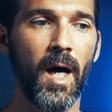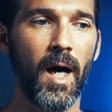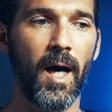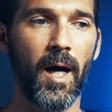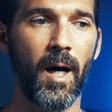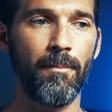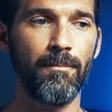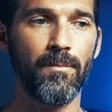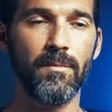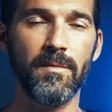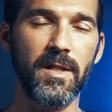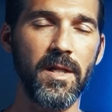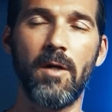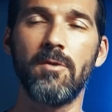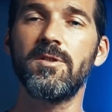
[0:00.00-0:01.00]
Um,
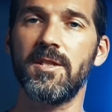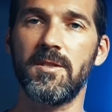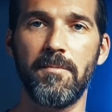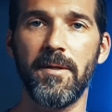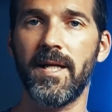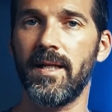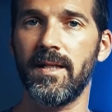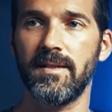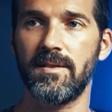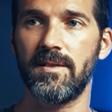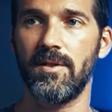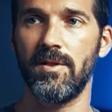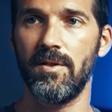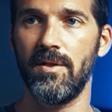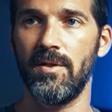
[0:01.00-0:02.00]
you know, just because,
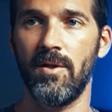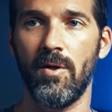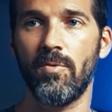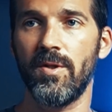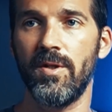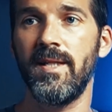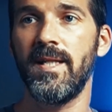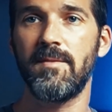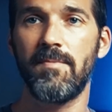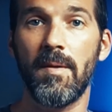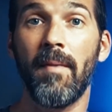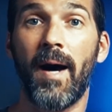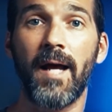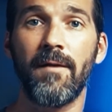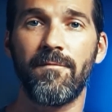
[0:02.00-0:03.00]
you know, you need to
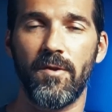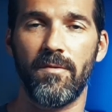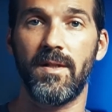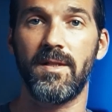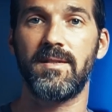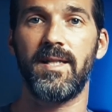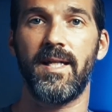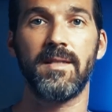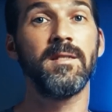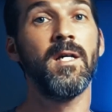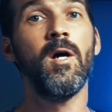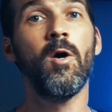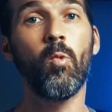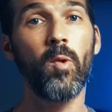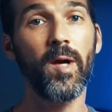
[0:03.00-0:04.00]
be mindful of these things
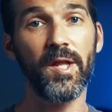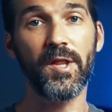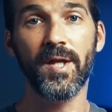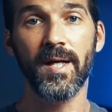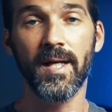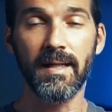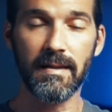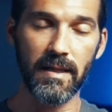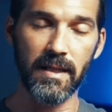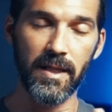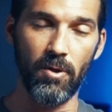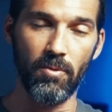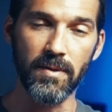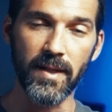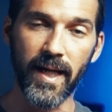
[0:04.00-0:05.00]
with, you
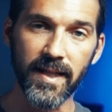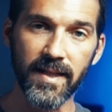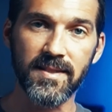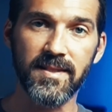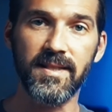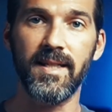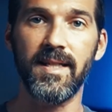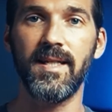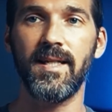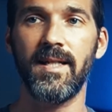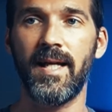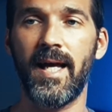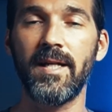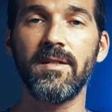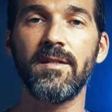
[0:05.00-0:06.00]
know, legacy
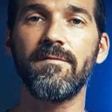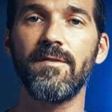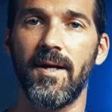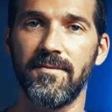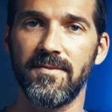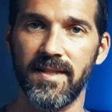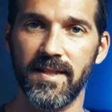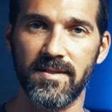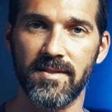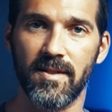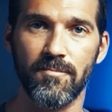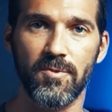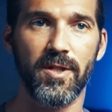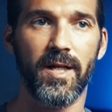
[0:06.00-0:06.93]
and end of life systems.